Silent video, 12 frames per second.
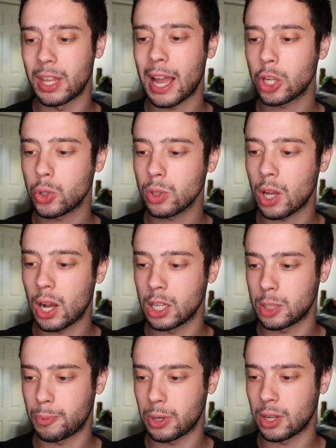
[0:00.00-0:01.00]
natural
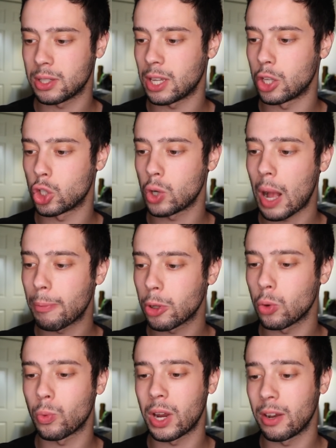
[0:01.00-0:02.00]
hot springs and
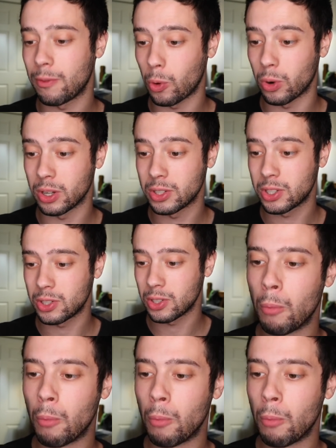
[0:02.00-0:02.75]
tropical rainforests.